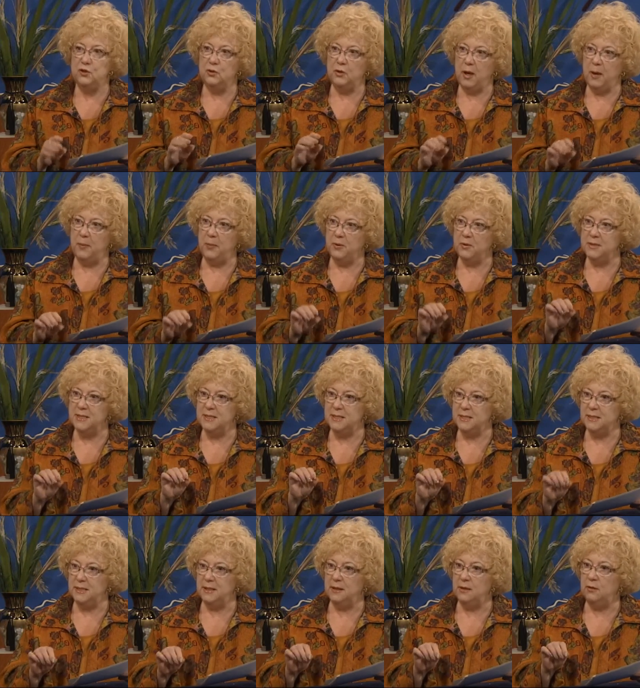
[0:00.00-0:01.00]
do couples
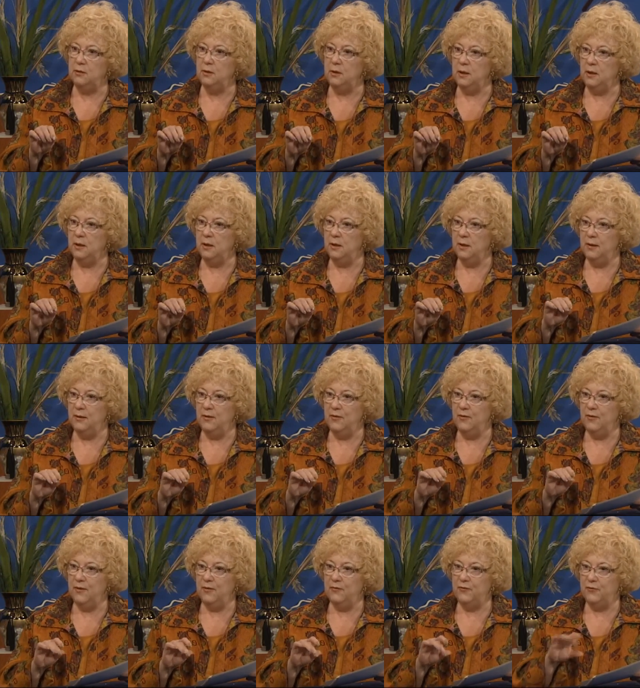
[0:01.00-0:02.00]
still
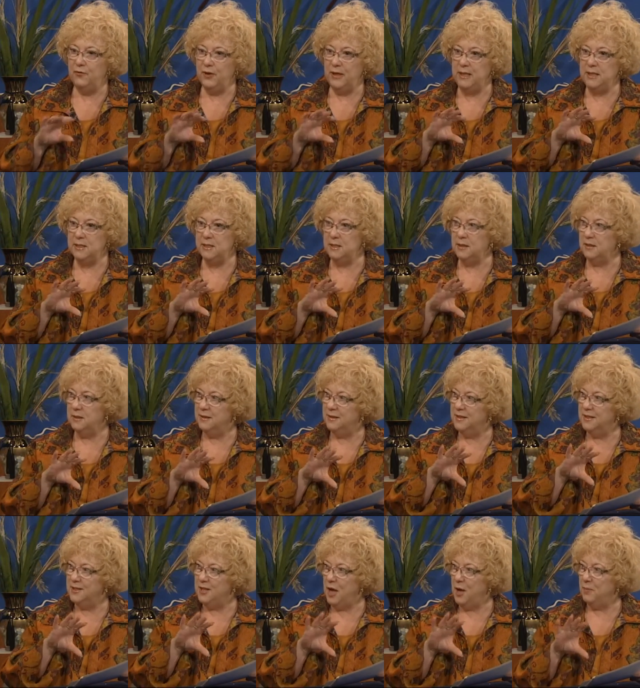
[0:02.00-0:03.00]
freeze
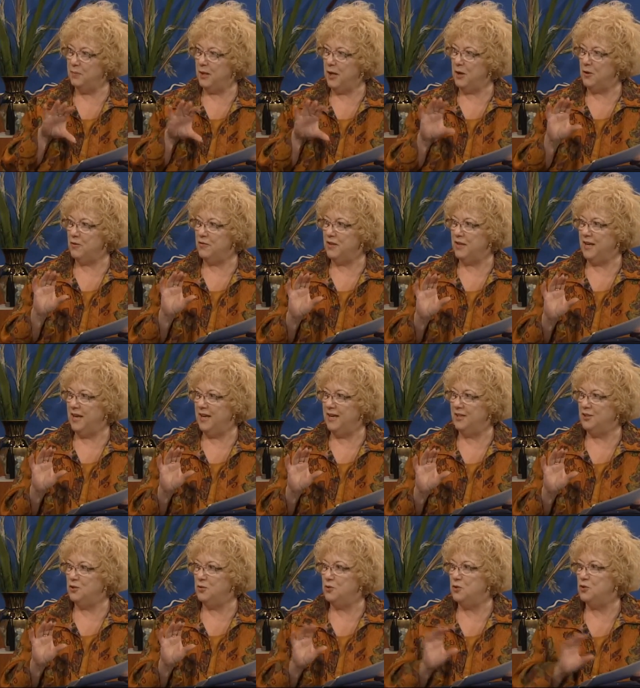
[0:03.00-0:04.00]
the top layer of the
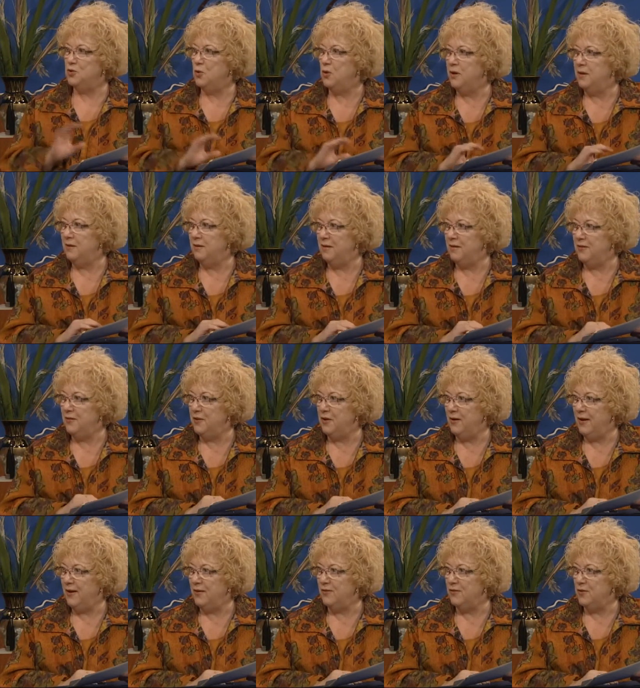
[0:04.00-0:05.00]
cake to enjoy on
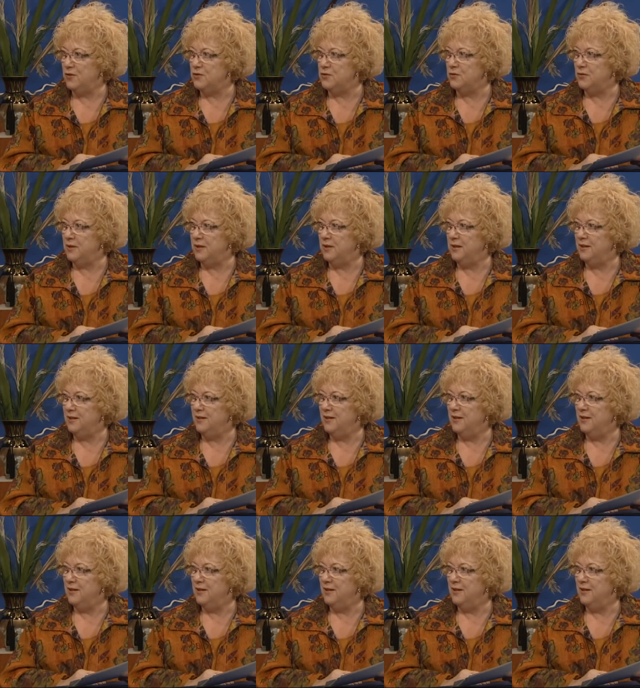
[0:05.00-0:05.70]
their anniversary. Some